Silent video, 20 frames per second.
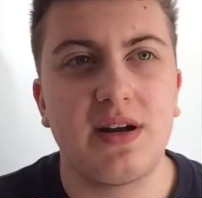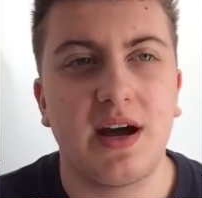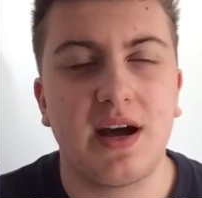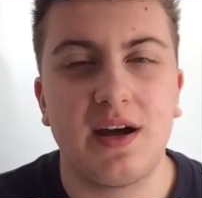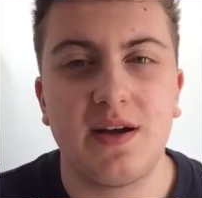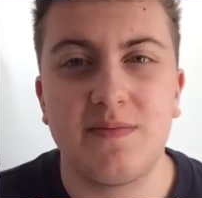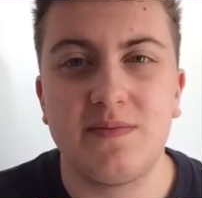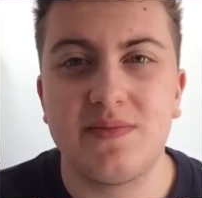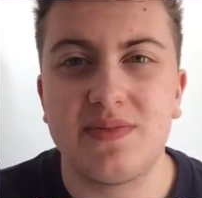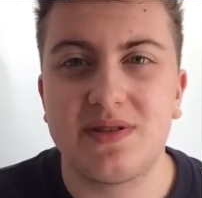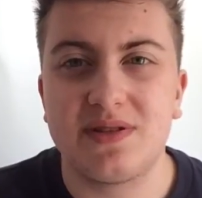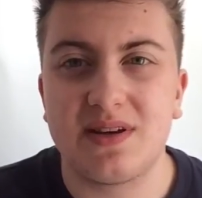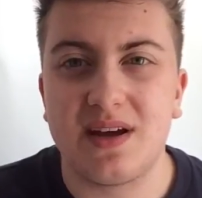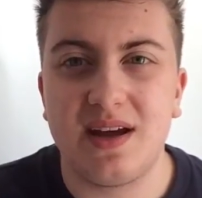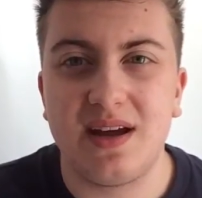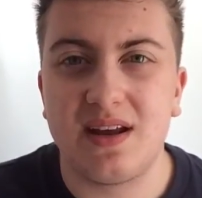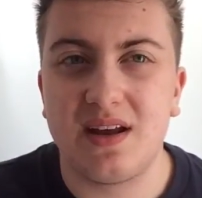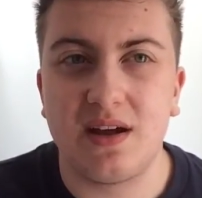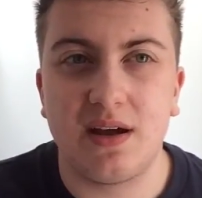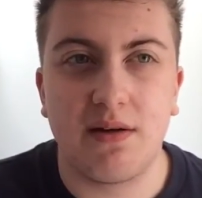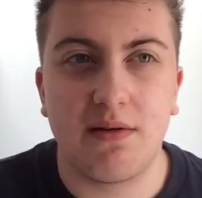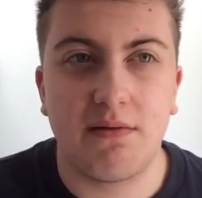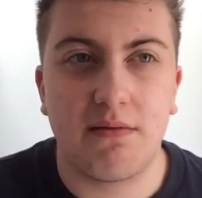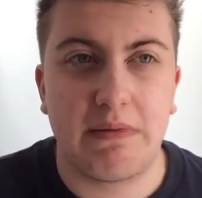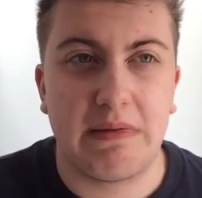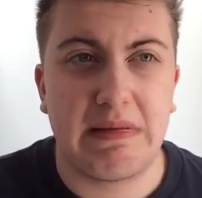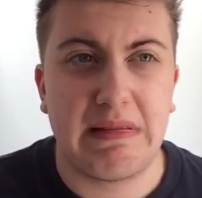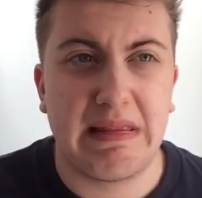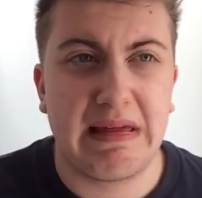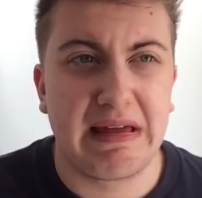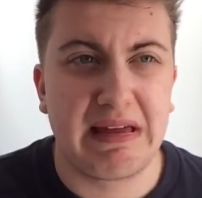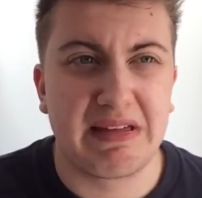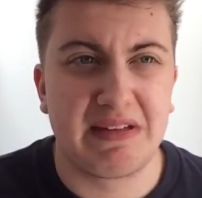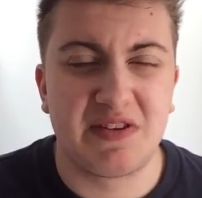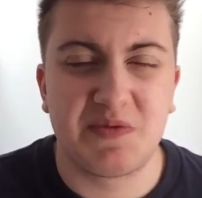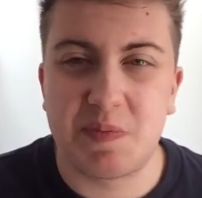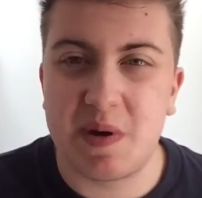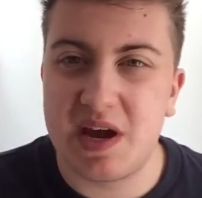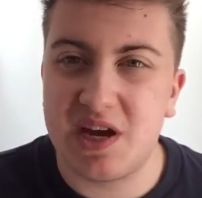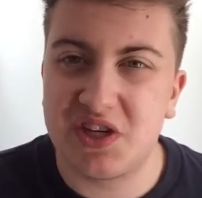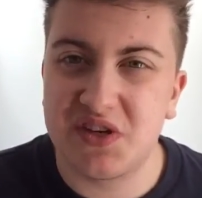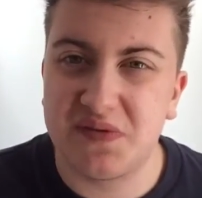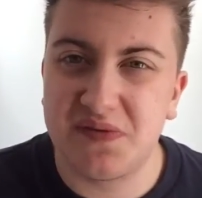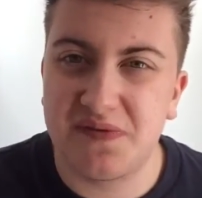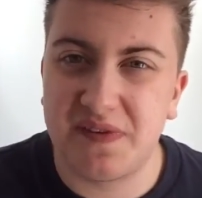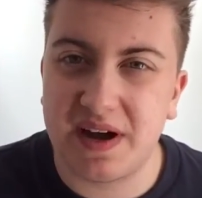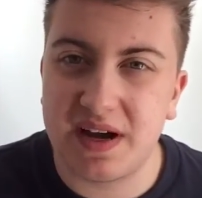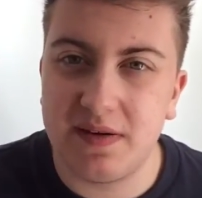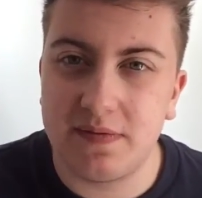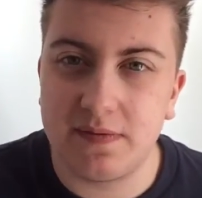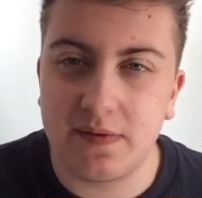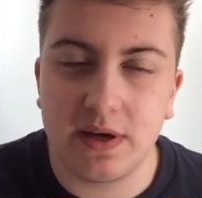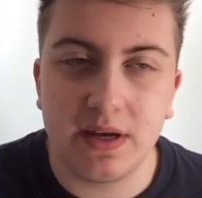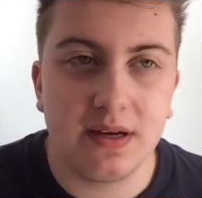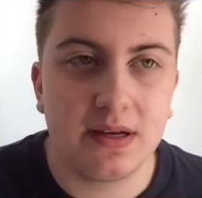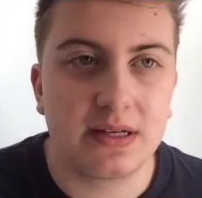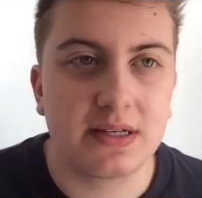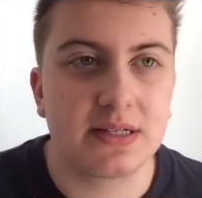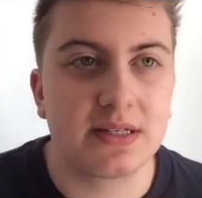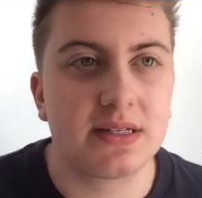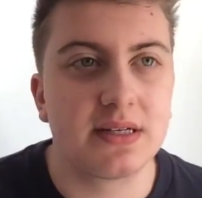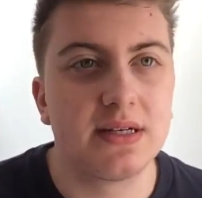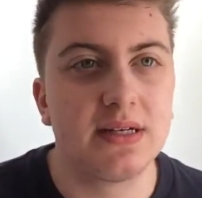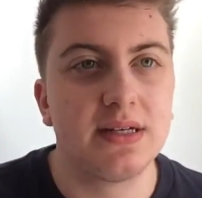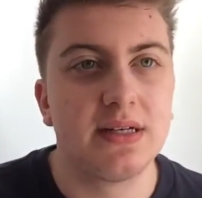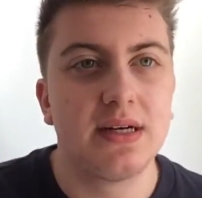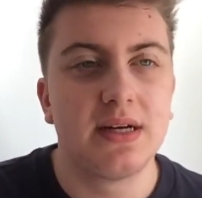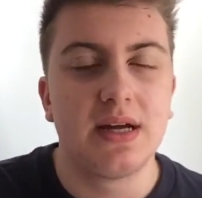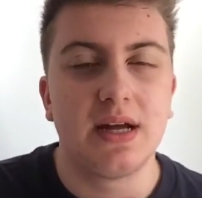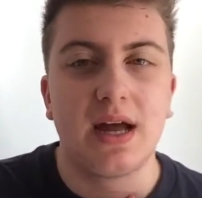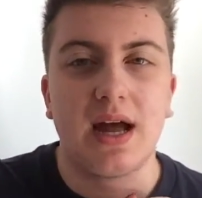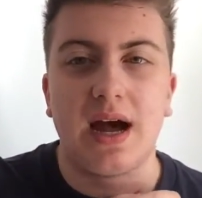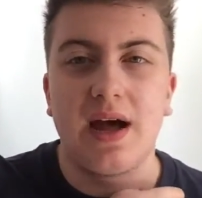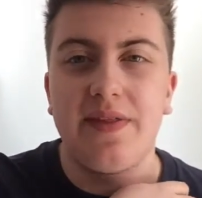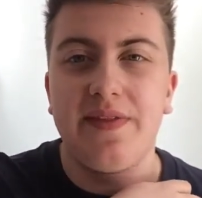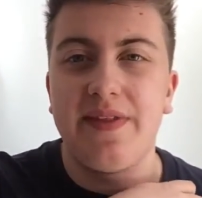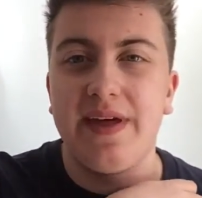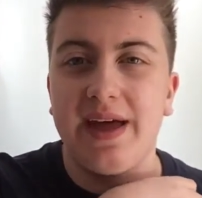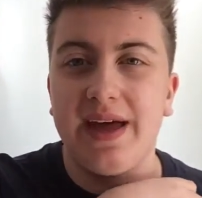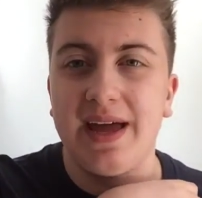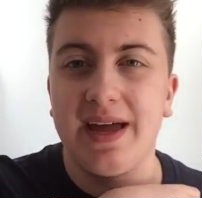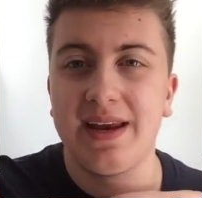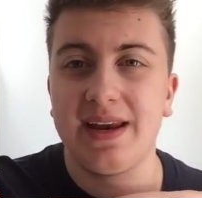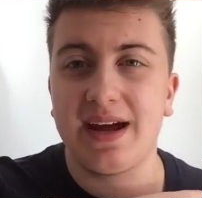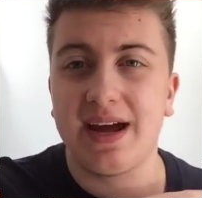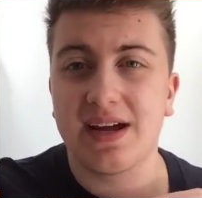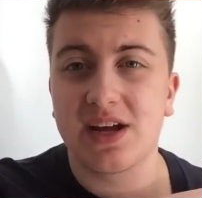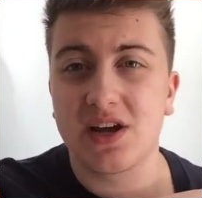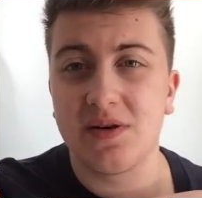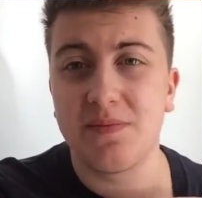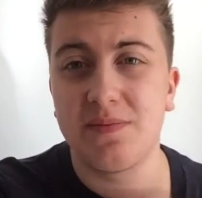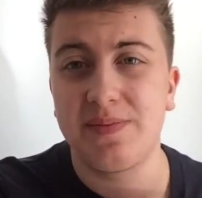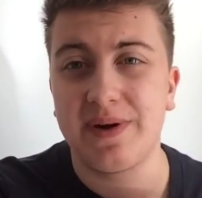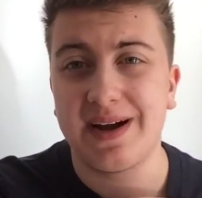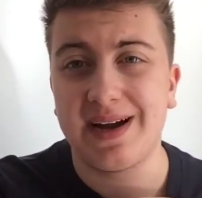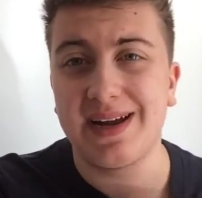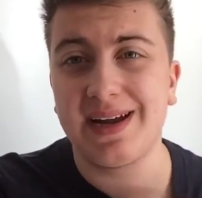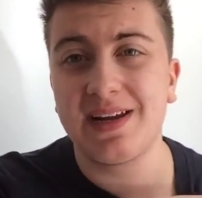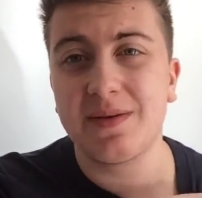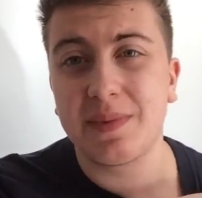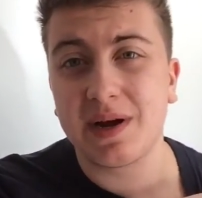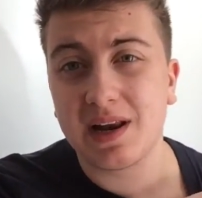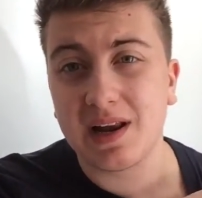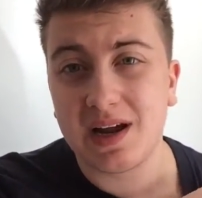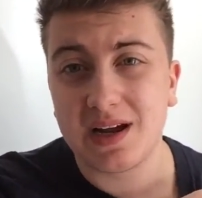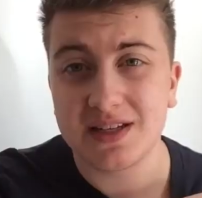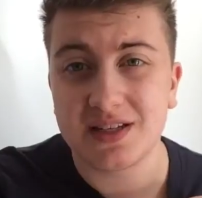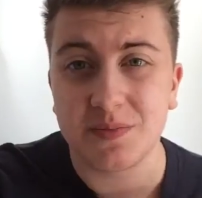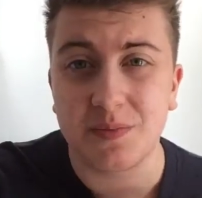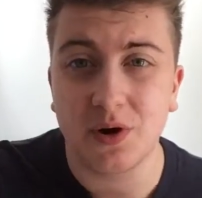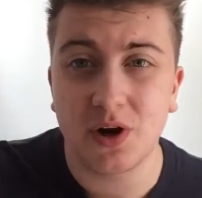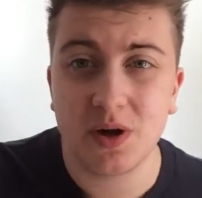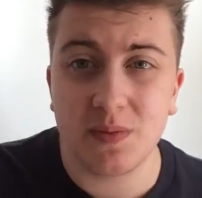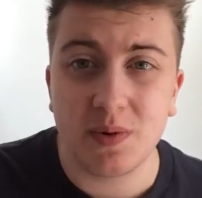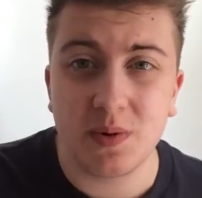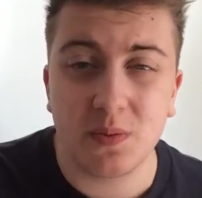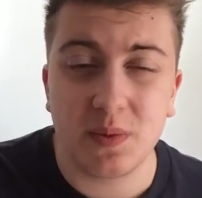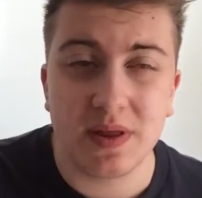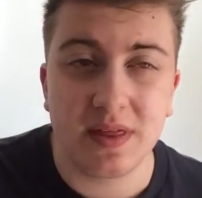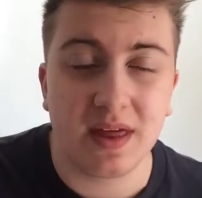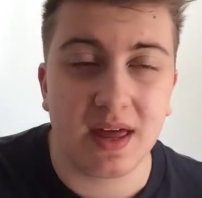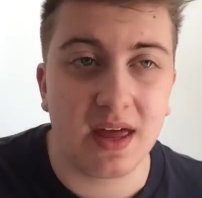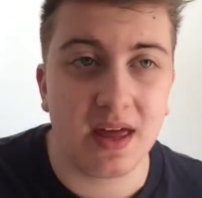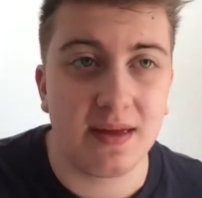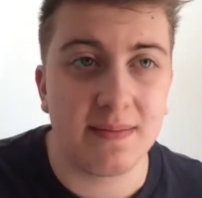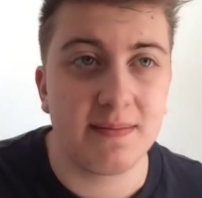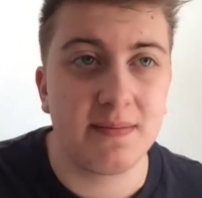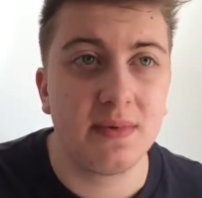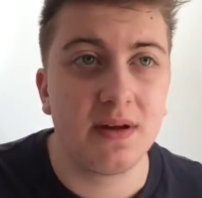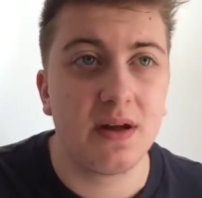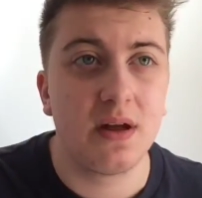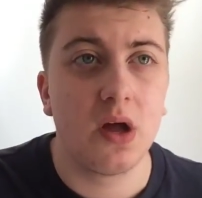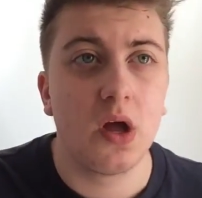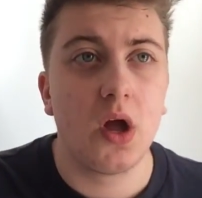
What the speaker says: times in like a space of 5 weeks, and then I combined my last appointment with him